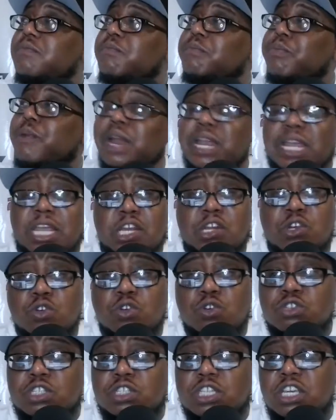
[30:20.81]
Breaking
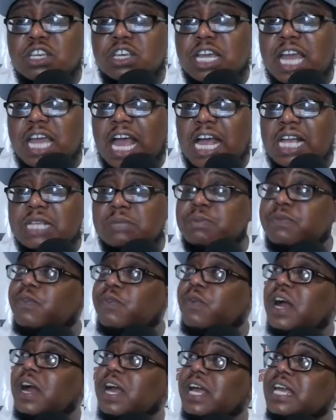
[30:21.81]
news to you guys
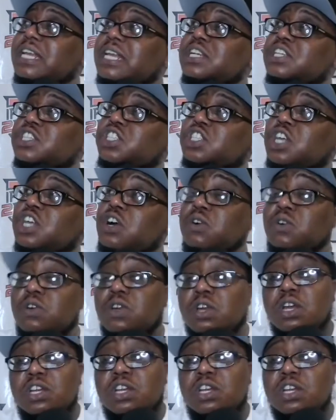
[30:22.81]
before I end the show.